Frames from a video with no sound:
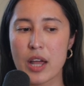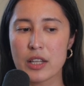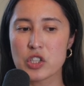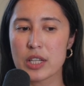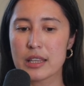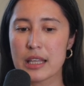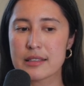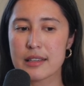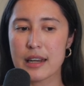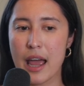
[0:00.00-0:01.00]
challenging
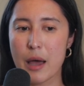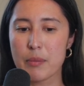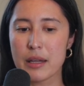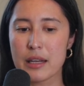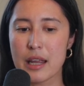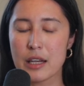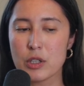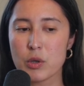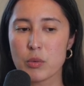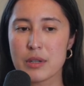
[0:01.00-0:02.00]
things can happen and
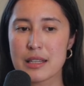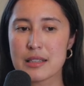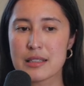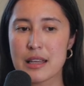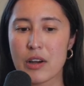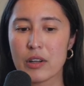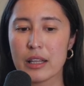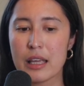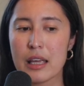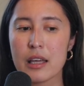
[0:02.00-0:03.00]
you don't
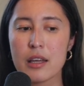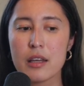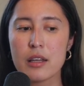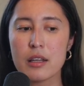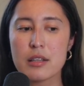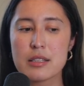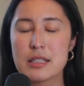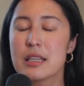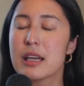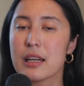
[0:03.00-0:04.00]
necessarily
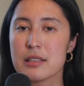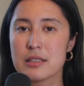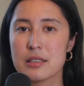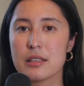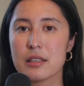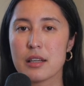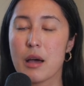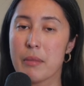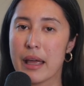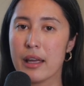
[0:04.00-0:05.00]
see it
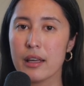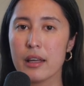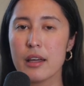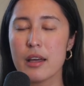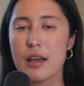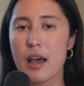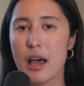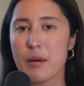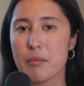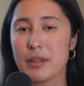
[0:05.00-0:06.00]
coming,
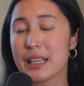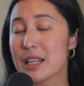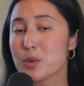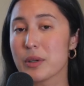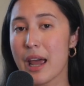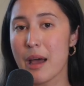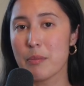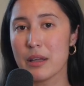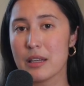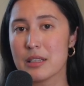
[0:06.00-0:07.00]
but that's what
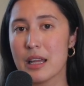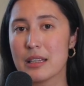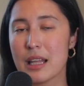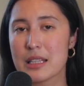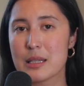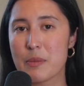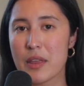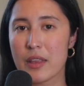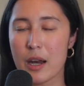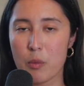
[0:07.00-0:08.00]
happened. And that's
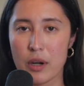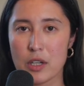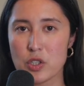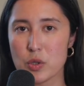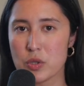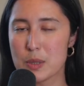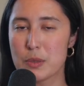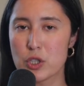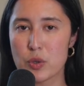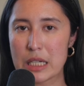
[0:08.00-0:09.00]
something that I wanted to just
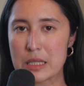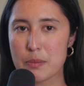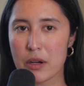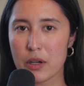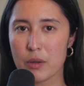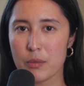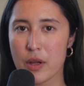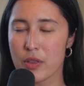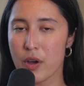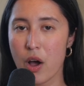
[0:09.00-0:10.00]
be transparent
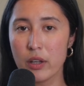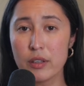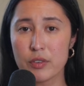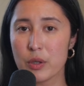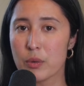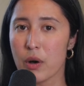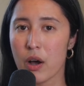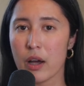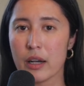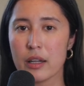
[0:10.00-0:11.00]
with all of you
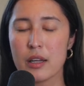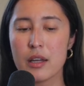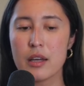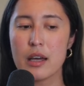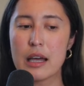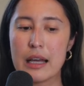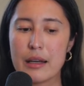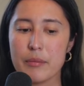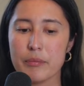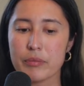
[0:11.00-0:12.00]
on,
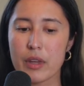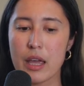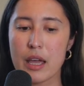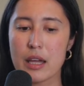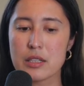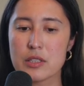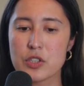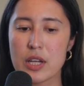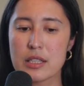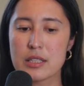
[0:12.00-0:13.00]
and
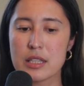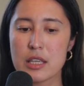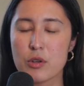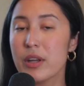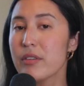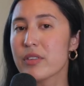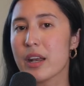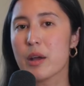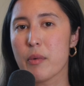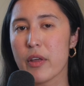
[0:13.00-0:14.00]
just the grief
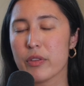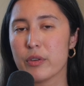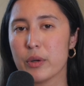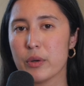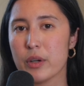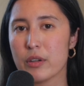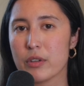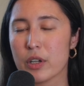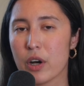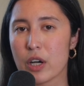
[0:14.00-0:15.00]
that I went through in
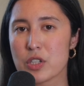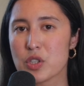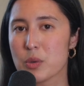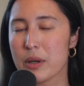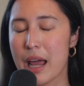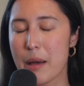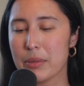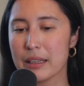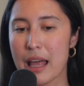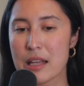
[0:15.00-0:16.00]
regards to what
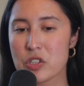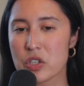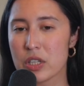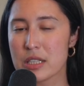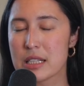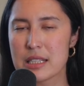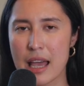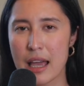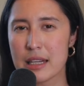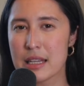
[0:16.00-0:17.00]
happened last year, and the
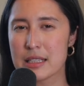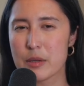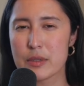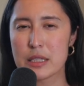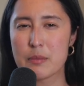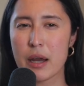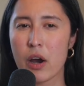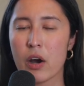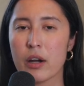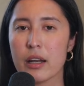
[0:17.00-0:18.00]
sadness that was in my
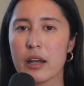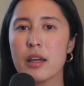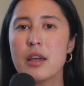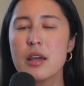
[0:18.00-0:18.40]
heart, and